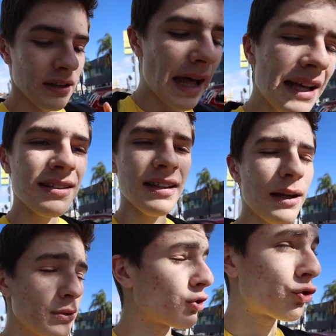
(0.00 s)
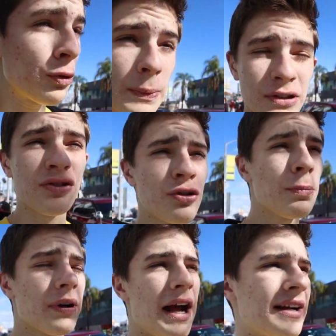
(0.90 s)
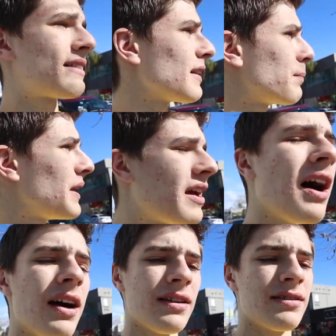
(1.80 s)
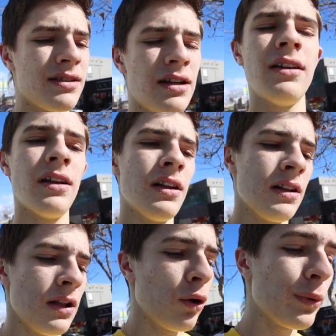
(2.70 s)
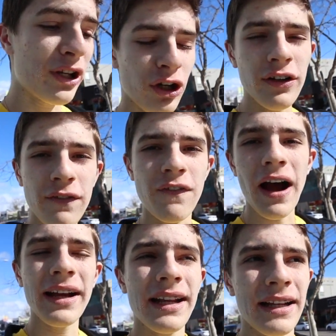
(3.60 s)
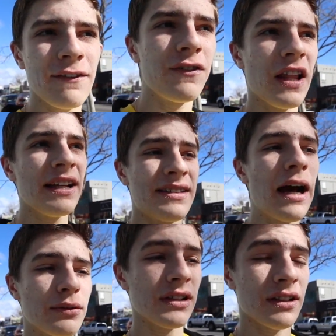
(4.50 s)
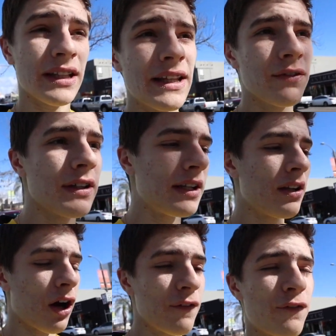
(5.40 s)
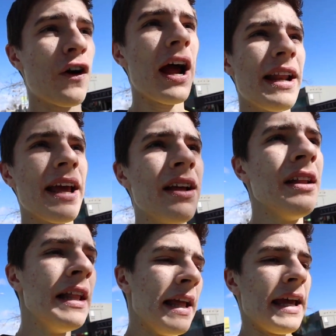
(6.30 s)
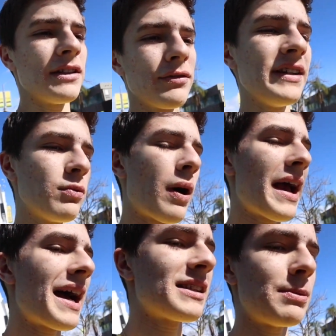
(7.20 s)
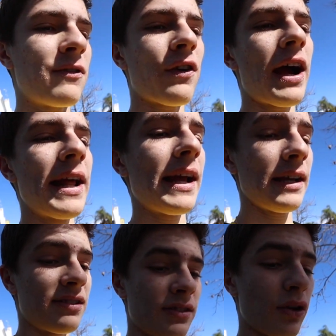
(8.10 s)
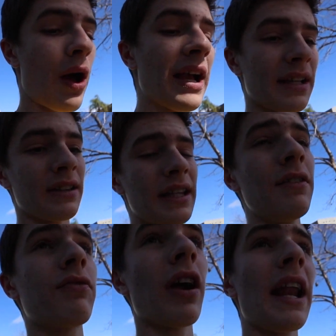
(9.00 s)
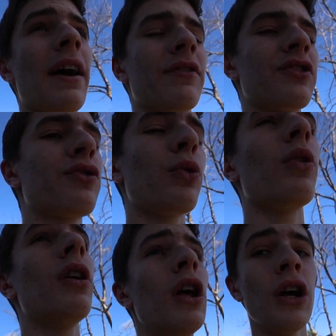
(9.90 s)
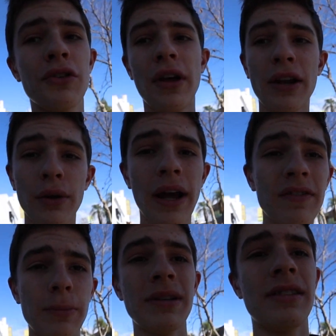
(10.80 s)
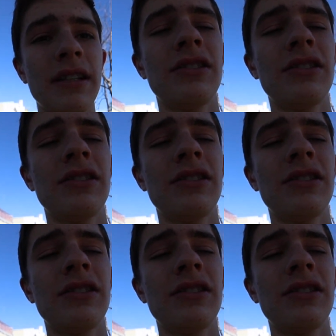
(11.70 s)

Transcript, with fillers: last night was super, super hectic because we couldn't find any flights out to Cleveland on Friday. And the reason why it has to be Friday is so I can leave right after school so I don't have to miss any